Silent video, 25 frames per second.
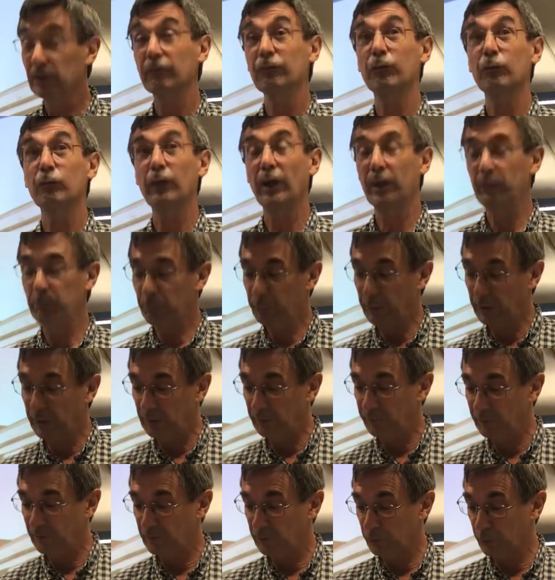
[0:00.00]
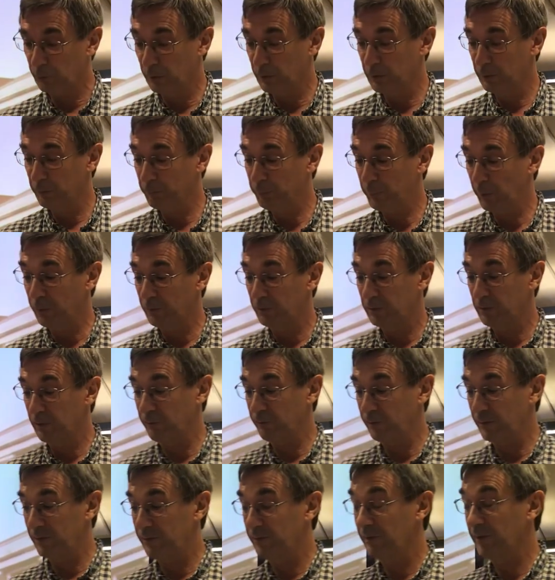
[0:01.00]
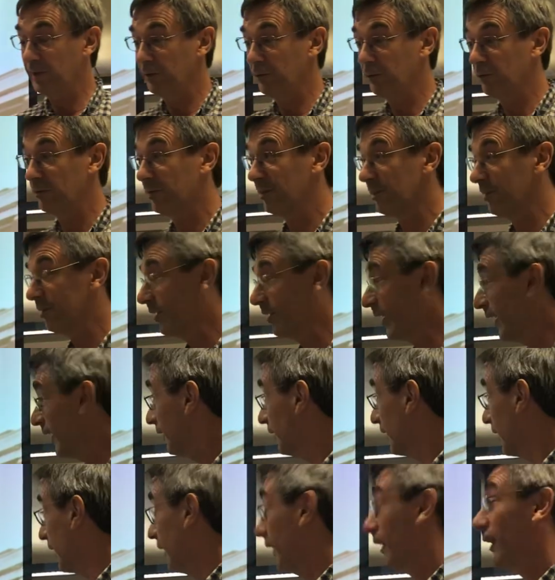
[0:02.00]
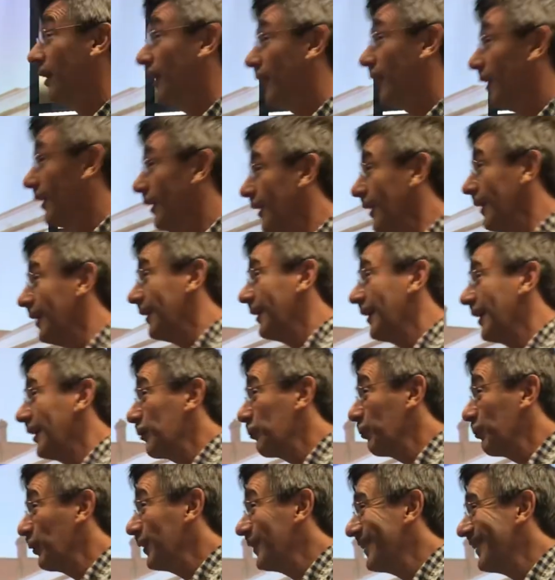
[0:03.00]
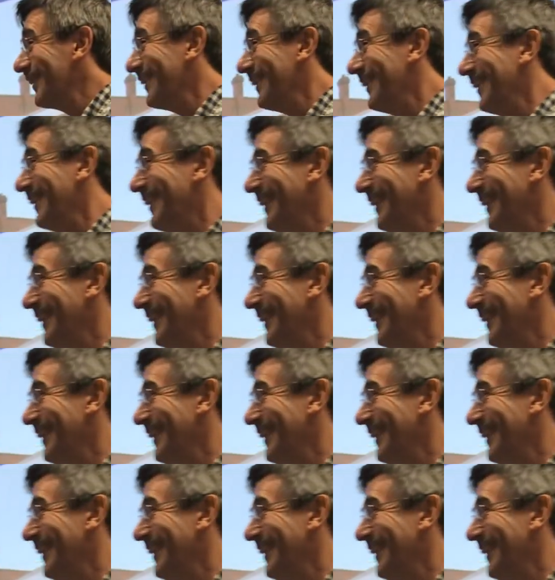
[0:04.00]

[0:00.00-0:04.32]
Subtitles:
of the red brick Victorian post office that used to stand there." Next picture.